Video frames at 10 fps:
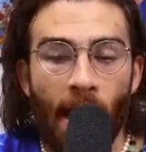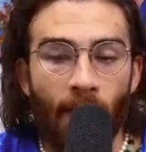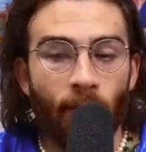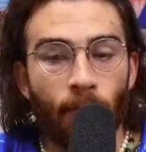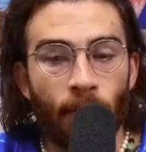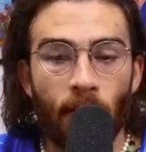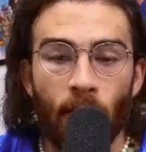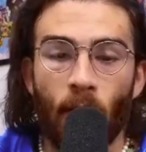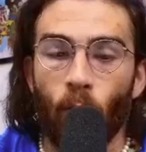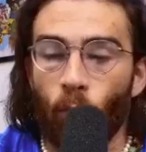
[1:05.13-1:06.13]
have an
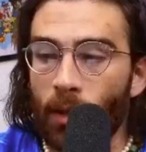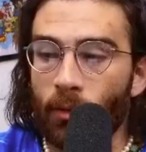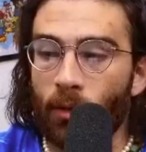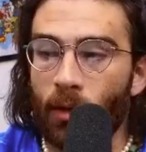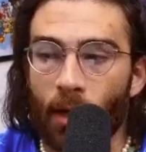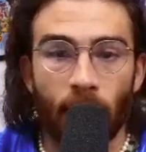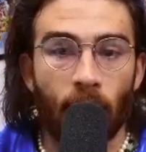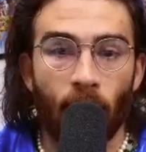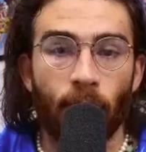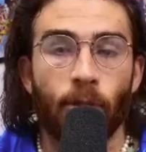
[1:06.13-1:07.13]
opinion on whether or not the
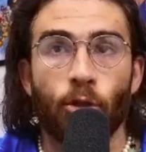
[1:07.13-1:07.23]
government